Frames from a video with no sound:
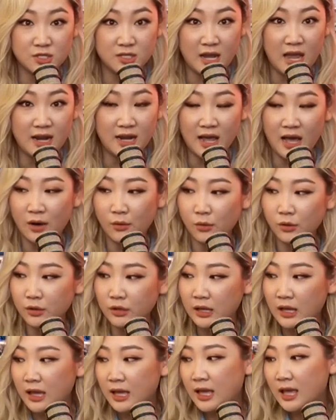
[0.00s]
a night
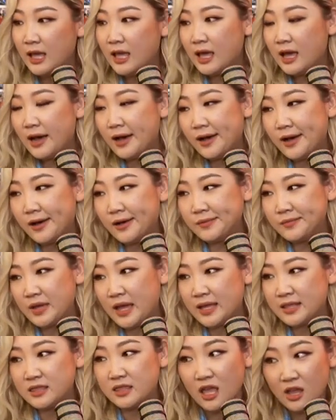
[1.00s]
owl um,
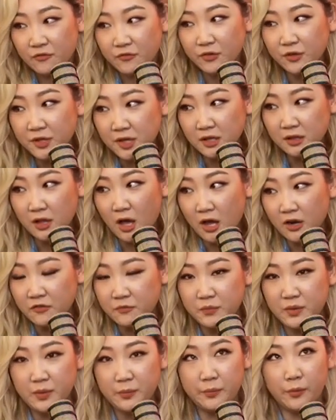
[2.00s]
and thankfully a lot
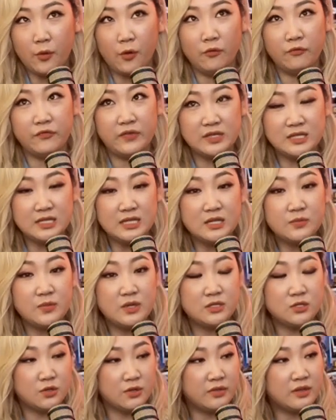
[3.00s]
of people visited
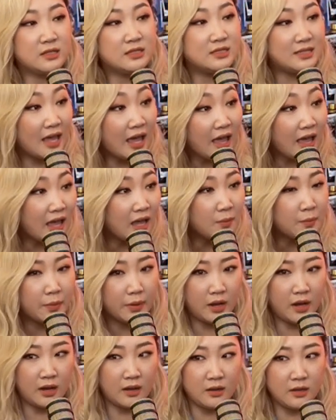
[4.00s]
me during the day
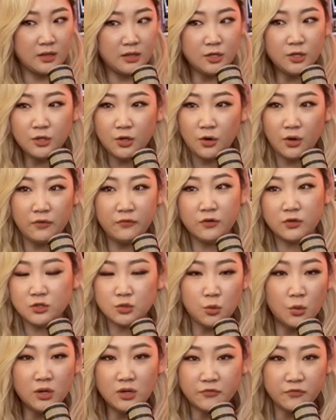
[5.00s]
but you know if you're
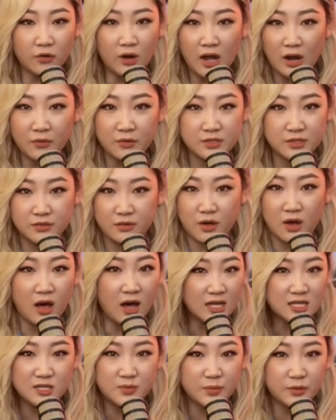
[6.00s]
24 hours in the
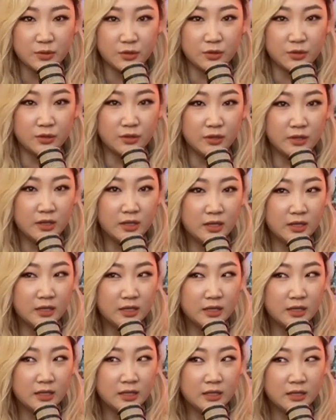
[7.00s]
hospital
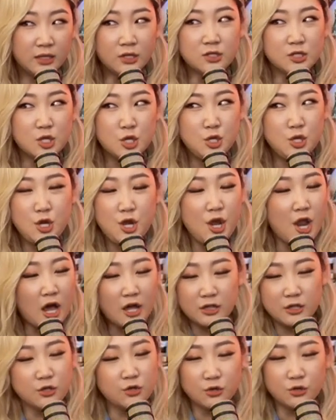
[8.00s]
there's
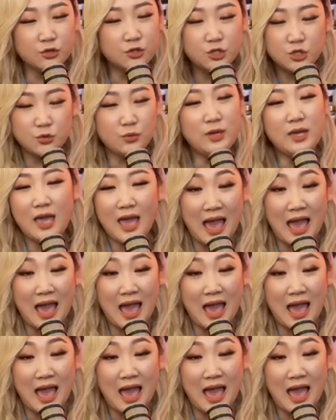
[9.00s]
not you're doing